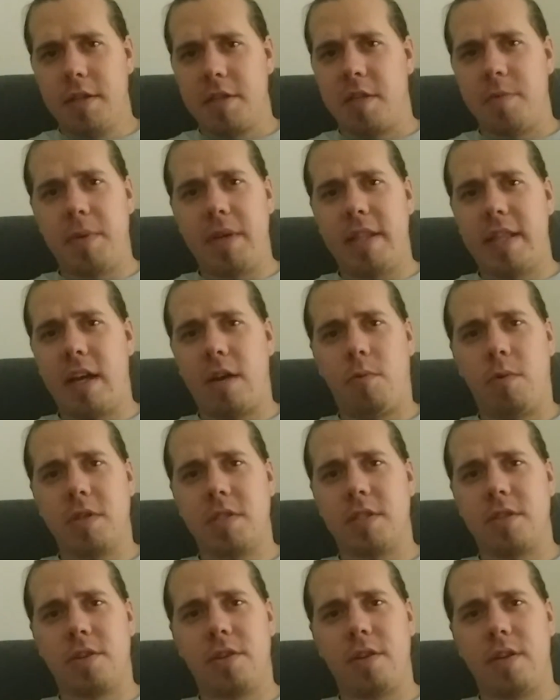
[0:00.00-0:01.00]
To me, that
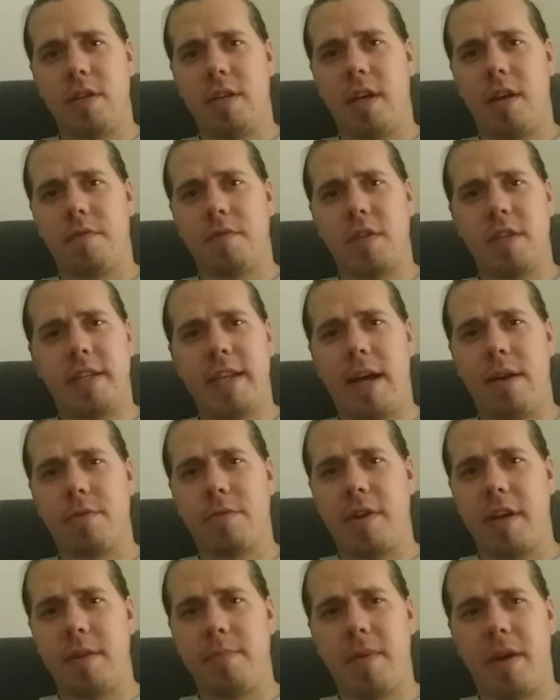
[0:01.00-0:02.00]
wasn't good enough to
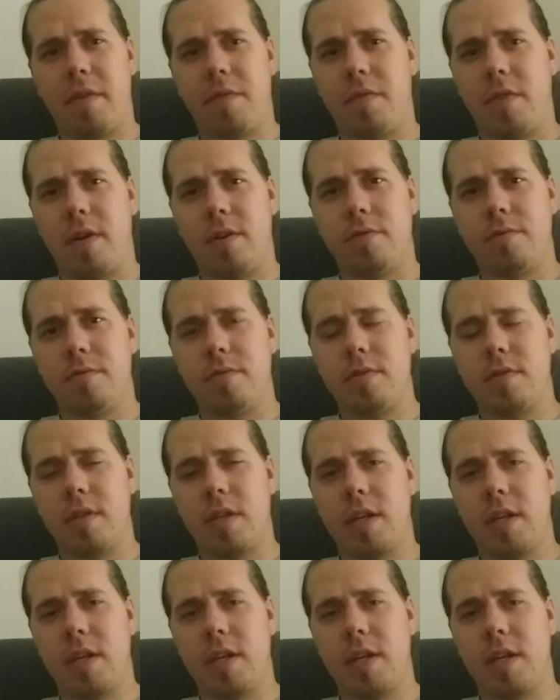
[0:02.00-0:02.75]
downgrade my phone.